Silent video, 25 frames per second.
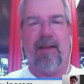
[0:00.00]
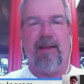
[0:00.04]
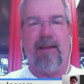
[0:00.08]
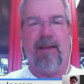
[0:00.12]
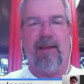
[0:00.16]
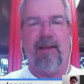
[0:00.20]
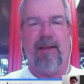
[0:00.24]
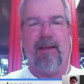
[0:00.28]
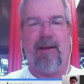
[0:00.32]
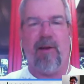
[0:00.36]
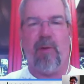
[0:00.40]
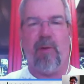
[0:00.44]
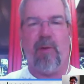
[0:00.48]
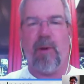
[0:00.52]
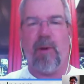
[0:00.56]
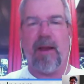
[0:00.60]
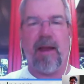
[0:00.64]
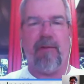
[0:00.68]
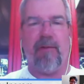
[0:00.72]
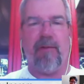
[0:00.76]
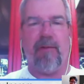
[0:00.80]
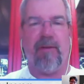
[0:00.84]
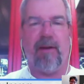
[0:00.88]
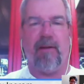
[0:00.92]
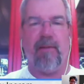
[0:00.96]
we
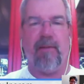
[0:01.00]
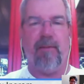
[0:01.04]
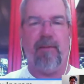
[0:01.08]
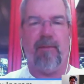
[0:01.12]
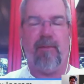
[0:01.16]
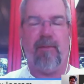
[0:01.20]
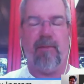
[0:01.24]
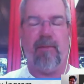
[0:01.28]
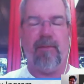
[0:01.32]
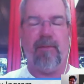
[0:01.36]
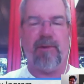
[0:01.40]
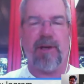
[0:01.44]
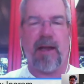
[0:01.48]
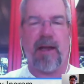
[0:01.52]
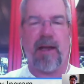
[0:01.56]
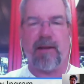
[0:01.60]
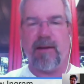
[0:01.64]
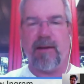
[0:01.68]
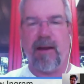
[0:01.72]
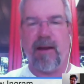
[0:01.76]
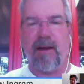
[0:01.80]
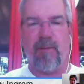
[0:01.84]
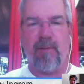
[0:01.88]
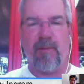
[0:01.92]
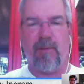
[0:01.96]
haven't checked
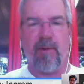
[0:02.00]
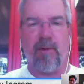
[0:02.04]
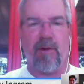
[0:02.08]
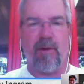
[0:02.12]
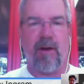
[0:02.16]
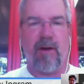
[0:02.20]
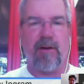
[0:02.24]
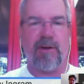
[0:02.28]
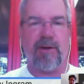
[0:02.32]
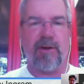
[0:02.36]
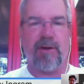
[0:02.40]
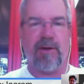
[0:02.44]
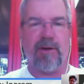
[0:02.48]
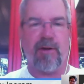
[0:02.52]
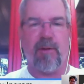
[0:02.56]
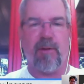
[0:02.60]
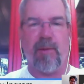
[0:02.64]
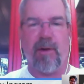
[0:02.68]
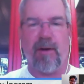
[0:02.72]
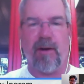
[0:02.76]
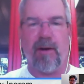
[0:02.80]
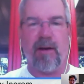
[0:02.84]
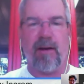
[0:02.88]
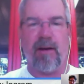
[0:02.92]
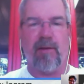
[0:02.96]
it, we're not sure
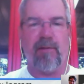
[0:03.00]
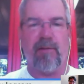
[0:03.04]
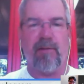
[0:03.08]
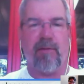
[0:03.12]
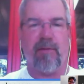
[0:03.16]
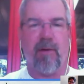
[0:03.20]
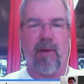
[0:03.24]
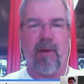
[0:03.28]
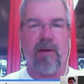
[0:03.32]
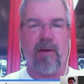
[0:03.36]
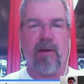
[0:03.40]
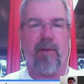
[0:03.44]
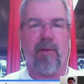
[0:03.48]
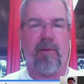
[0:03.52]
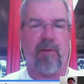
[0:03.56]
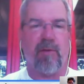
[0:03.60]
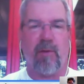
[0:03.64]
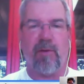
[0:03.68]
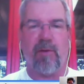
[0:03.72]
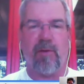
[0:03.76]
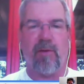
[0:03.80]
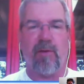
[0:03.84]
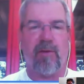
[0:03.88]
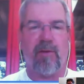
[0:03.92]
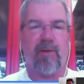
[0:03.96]
about it, it's from unknown
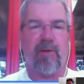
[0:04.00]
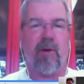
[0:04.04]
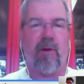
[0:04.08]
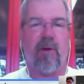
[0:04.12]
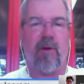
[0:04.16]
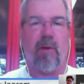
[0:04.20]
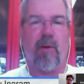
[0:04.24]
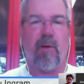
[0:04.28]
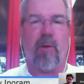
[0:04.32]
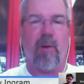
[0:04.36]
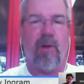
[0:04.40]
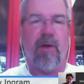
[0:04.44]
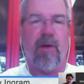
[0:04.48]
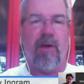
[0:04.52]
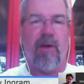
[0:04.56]
sources, so